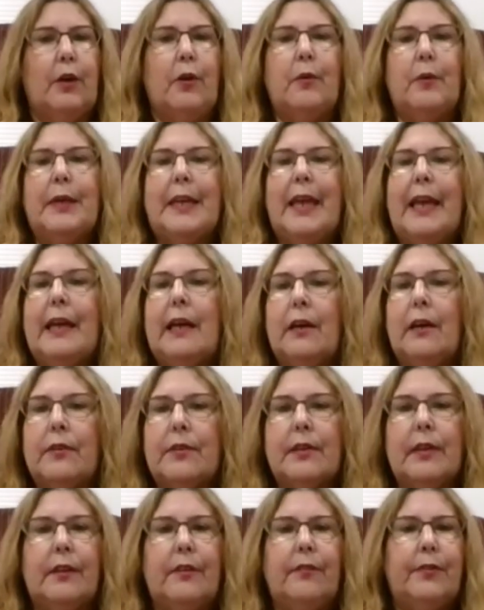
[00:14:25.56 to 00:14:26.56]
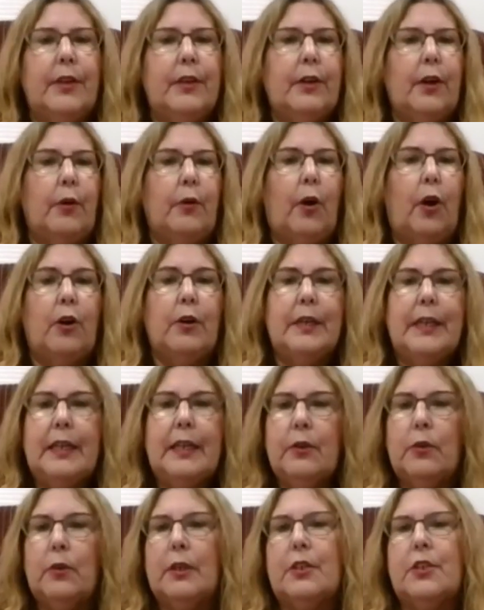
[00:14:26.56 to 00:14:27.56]
counts of, our
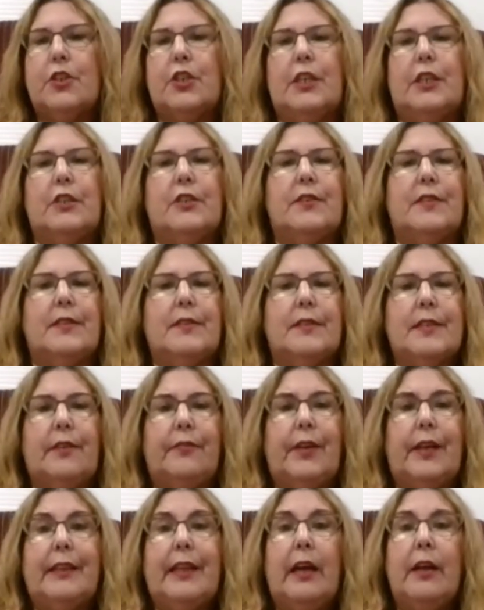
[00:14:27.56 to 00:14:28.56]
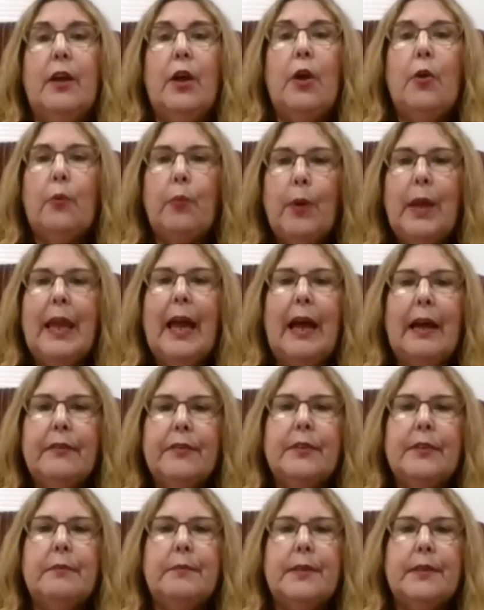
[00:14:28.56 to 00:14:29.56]
needle exchanges and stuff like that. We have
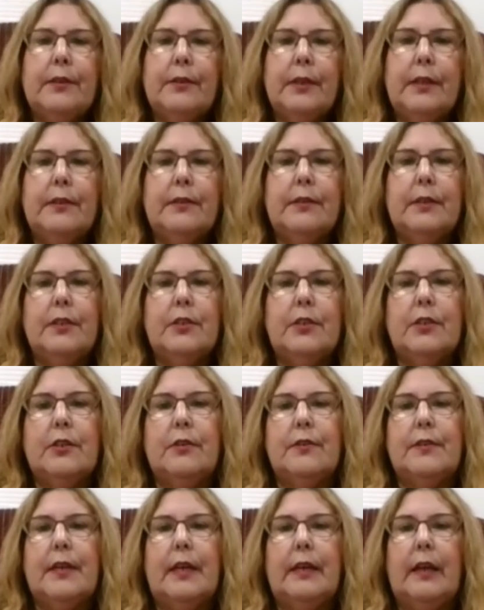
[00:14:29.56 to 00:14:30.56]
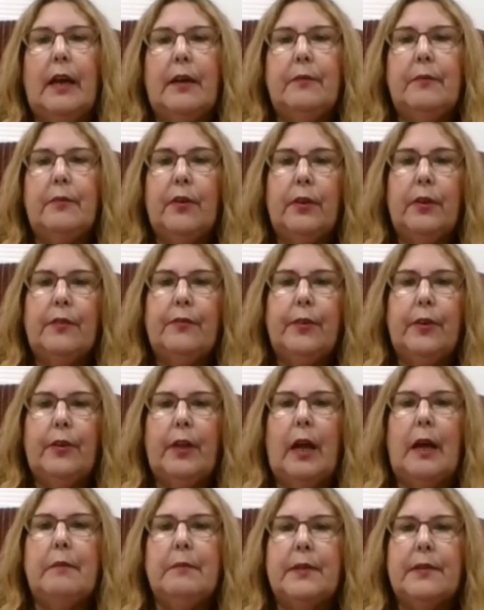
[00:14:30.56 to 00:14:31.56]
some serious issues. And I really feel
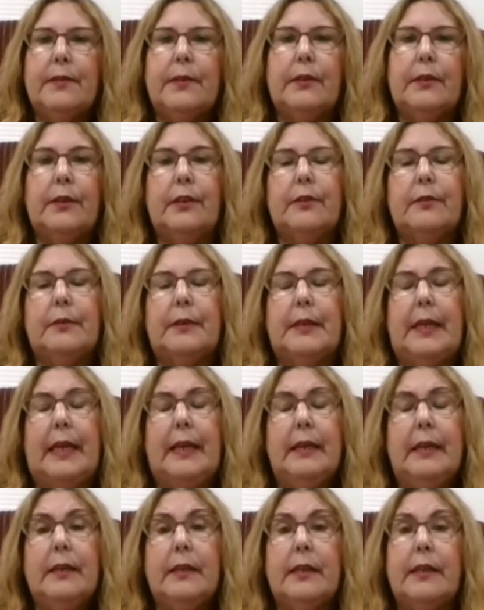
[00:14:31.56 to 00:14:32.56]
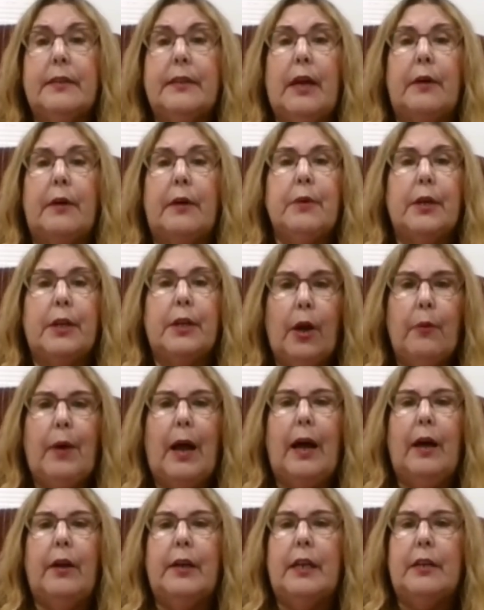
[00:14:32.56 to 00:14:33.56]
I'm the serious candidate that would go
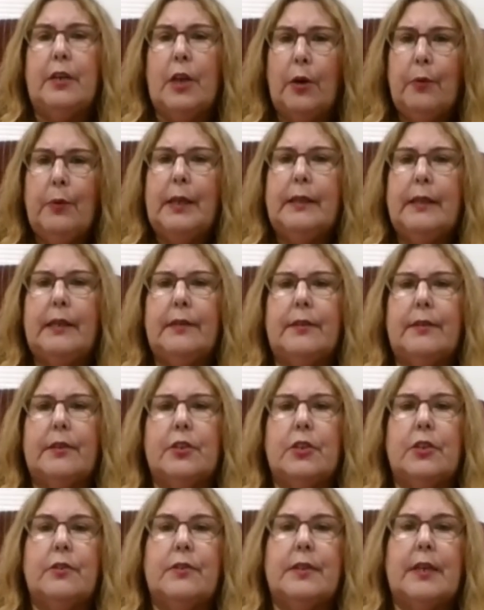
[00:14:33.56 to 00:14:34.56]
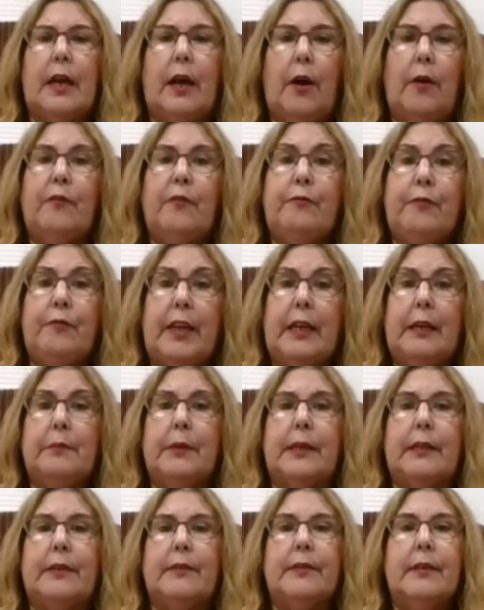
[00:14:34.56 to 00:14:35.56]
out and knowing these issues to help
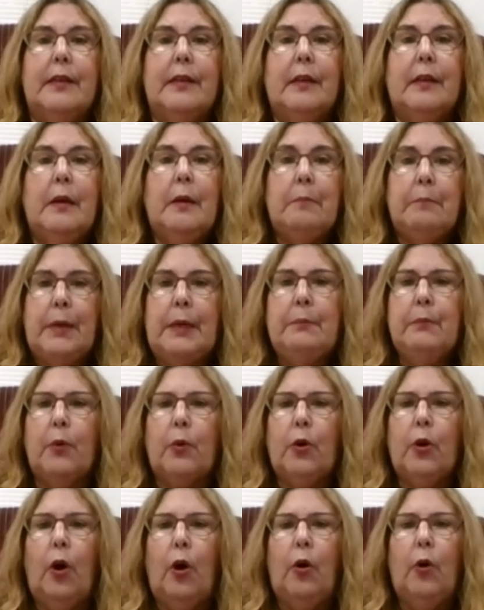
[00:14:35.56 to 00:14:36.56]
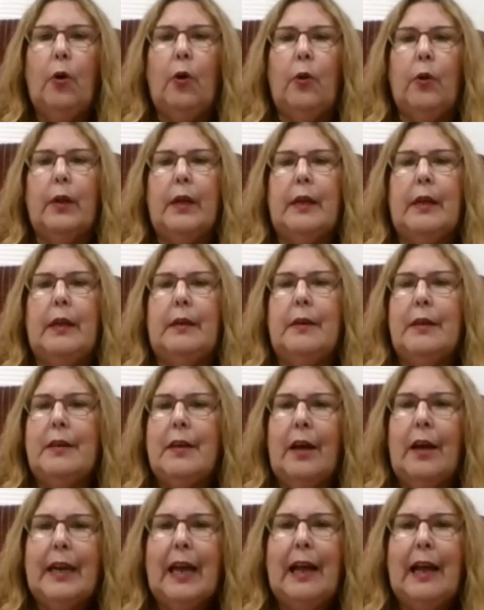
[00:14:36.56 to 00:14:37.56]
families be more whole and
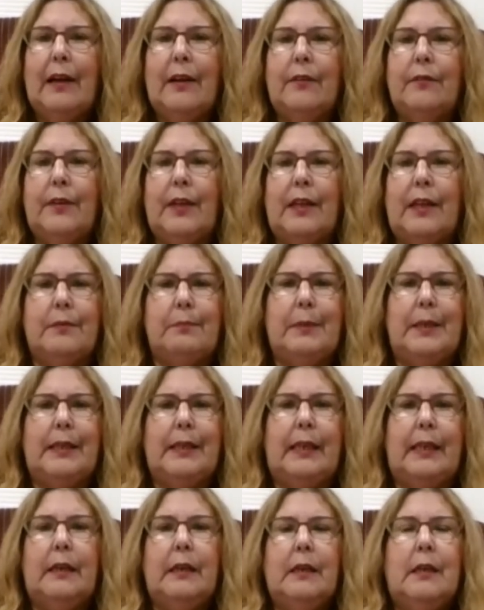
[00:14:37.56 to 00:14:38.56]
not have as many